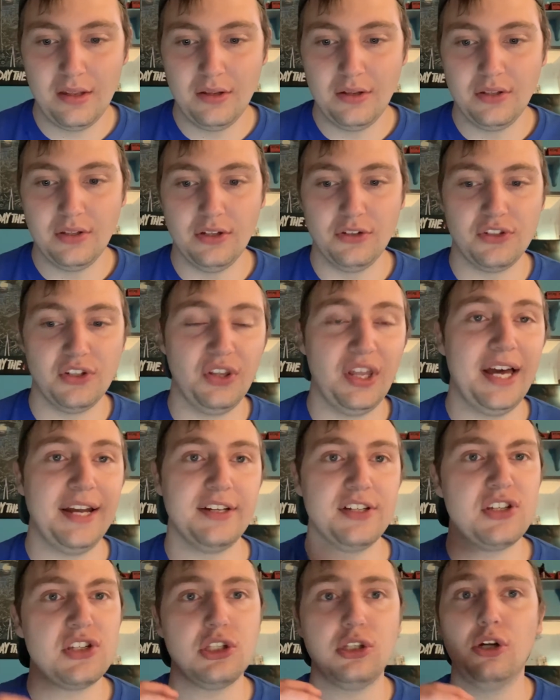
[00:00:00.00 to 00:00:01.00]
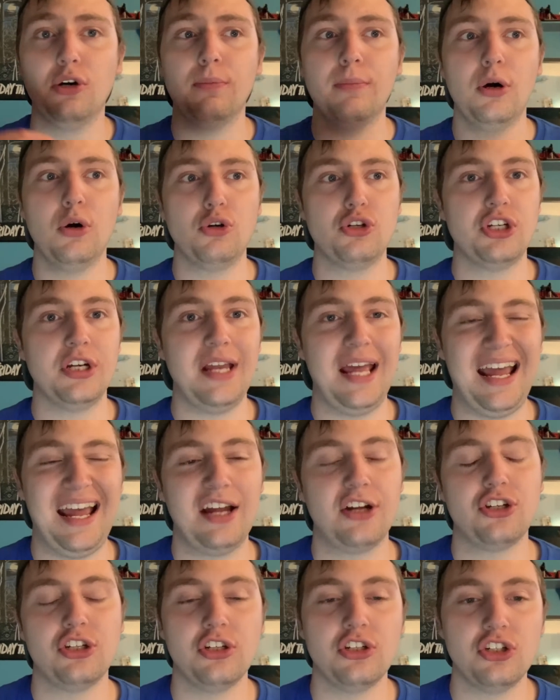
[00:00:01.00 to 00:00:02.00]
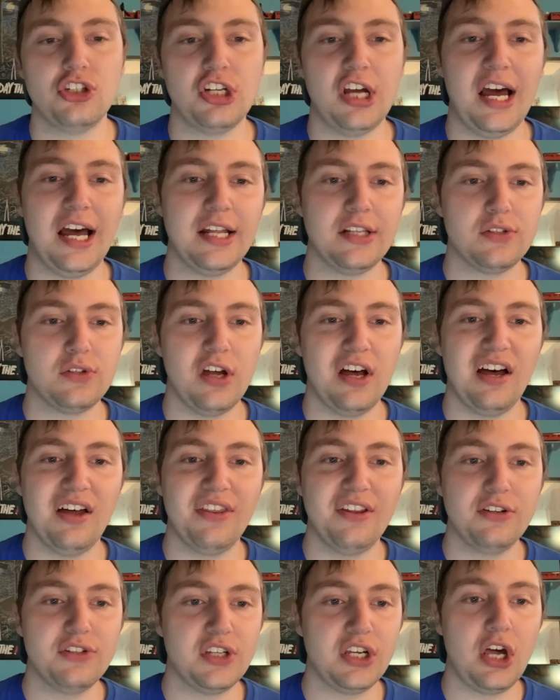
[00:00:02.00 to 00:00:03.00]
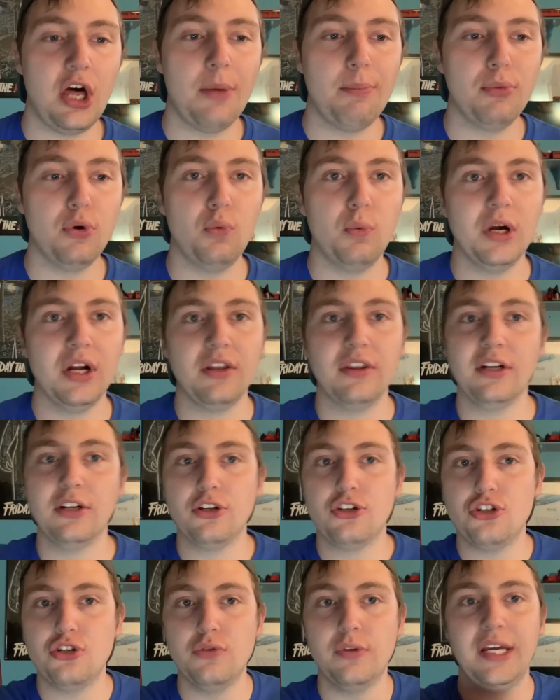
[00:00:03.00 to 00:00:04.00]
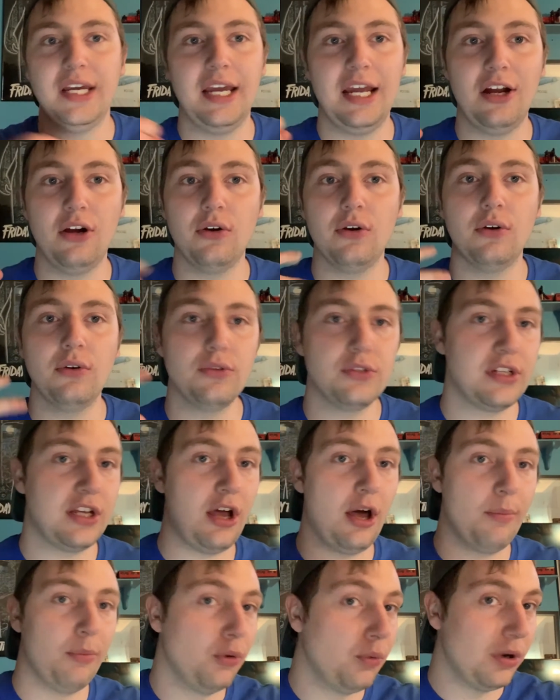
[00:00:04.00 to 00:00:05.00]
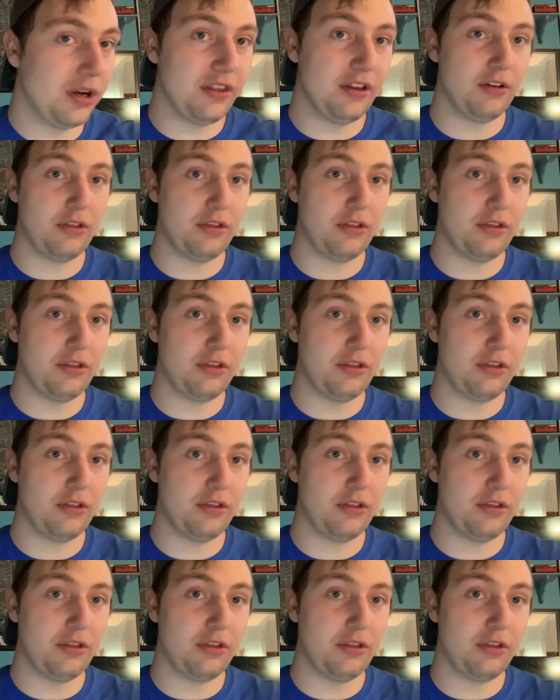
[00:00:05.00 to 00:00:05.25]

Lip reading: There's a lot of slow motion action shots. There's a couple where they're shooting arrows, a couple where they're